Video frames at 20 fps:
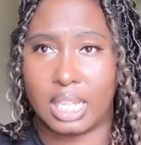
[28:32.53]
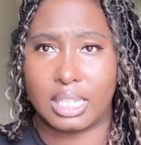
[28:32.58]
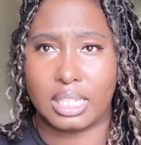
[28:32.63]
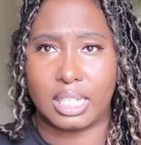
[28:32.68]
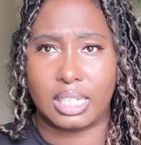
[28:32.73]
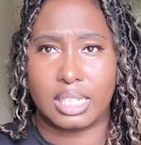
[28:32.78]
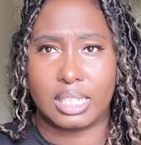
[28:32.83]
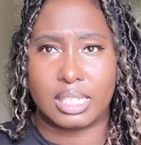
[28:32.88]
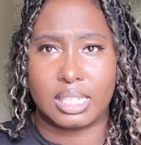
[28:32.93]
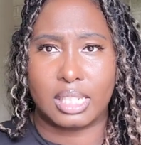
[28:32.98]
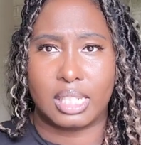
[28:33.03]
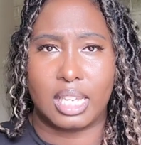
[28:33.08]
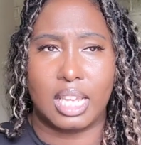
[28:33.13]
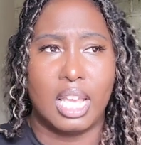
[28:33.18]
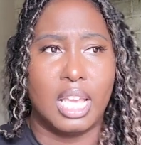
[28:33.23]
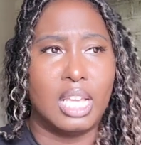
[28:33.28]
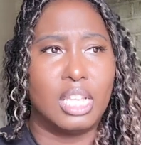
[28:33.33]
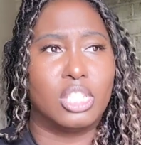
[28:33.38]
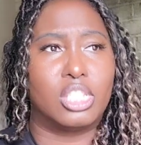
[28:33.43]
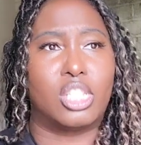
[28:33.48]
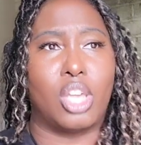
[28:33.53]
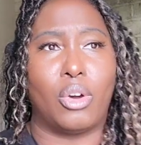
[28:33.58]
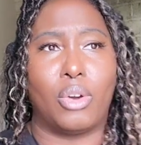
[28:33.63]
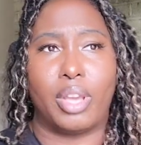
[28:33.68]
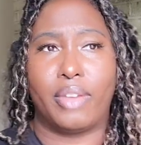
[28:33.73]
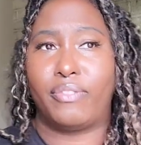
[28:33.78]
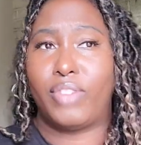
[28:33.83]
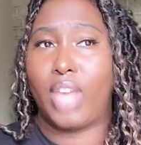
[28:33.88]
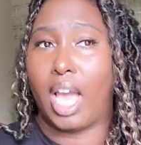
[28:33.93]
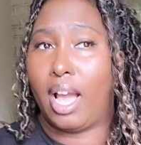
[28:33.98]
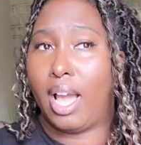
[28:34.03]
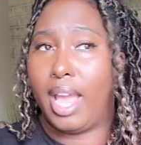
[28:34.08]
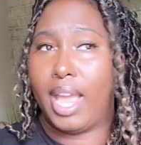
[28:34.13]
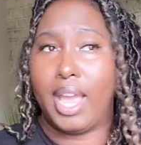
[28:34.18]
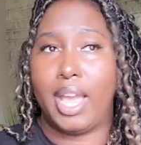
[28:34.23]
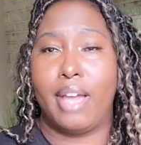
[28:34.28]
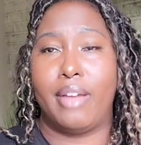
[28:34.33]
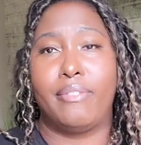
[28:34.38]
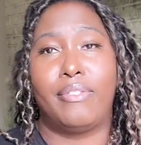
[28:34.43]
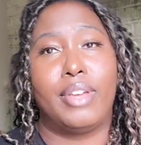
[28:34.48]
I think that's it. So if y'all
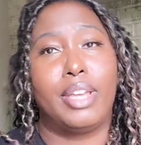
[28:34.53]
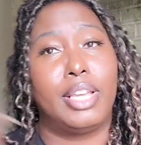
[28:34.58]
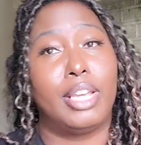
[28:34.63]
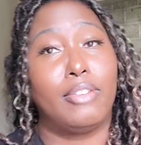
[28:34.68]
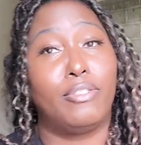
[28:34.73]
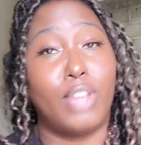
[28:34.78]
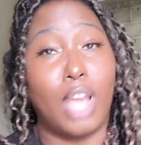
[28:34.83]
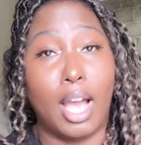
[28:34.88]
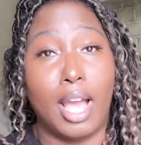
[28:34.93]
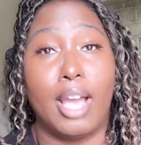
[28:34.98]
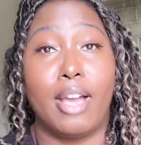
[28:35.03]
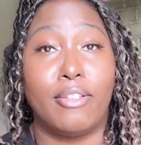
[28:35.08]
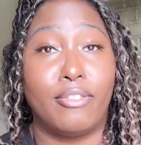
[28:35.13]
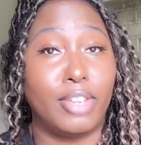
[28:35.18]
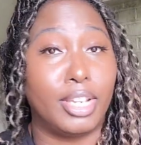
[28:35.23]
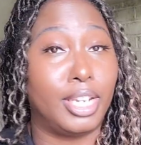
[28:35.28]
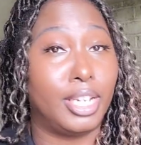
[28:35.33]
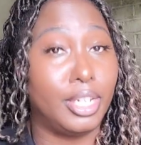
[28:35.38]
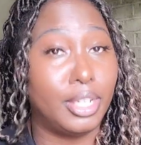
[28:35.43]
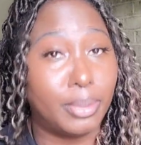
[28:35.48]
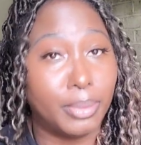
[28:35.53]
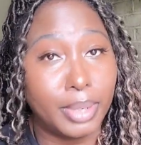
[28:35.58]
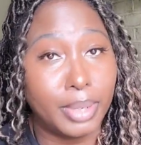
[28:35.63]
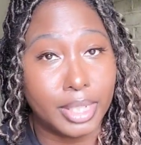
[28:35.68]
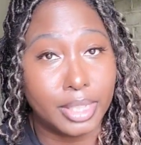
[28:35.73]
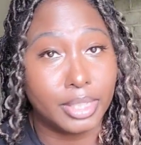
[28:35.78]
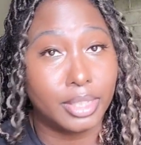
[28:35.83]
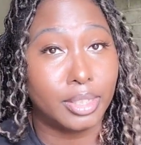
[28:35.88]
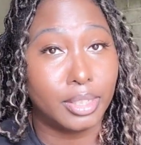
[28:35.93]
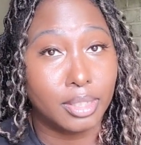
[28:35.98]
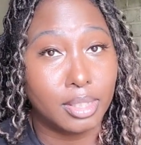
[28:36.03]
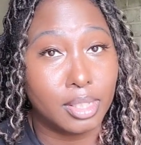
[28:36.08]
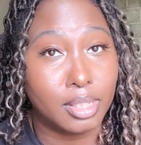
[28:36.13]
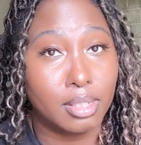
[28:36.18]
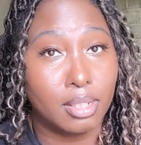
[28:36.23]
have if y'all have any questions,